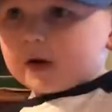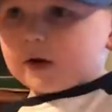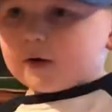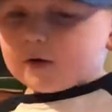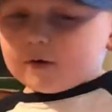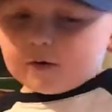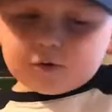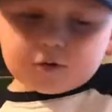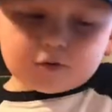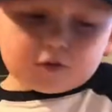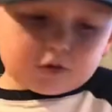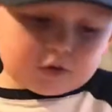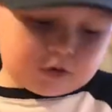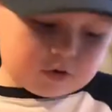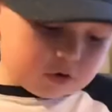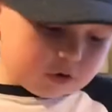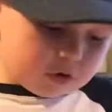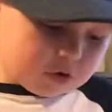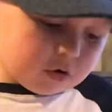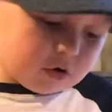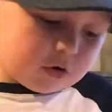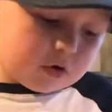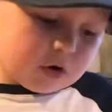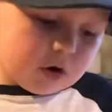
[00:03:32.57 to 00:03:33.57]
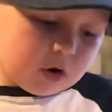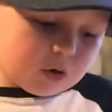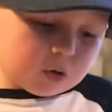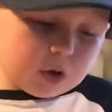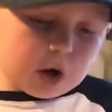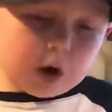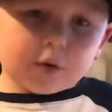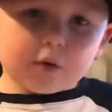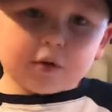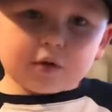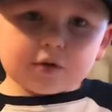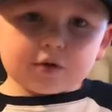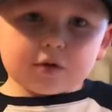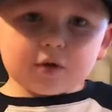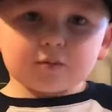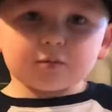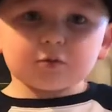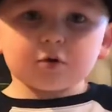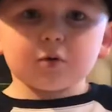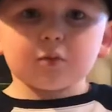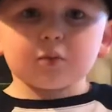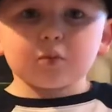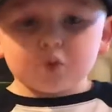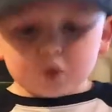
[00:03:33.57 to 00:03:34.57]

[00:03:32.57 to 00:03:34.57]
gills allowing them to